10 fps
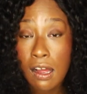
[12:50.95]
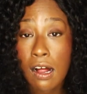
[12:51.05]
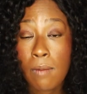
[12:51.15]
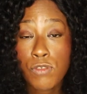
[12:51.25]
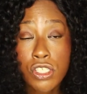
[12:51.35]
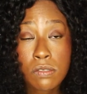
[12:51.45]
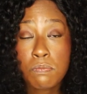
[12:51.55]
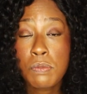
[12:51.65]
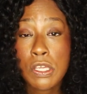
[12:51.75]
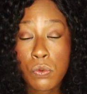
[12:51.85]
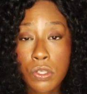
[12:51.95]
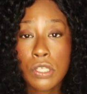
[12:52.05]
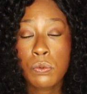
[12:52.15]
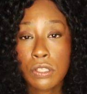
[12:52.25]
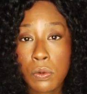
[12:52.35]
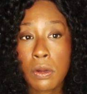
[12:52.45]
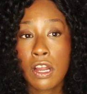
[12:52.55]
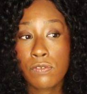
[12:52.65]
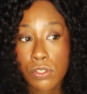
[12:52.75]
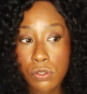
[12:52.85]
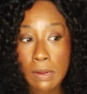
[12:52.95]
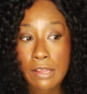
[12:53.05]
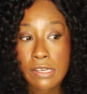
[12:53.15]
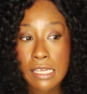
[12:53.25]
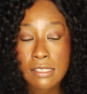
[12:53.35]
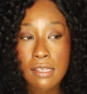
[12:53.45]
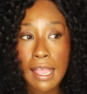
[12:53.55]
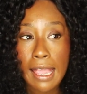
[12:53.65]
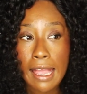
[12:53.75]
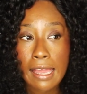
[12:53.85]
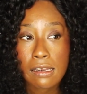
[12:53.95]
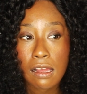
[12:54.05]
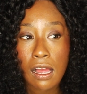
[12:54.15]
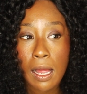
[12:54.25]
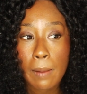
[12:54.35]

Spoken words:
Just be really, really aware of your surroundings and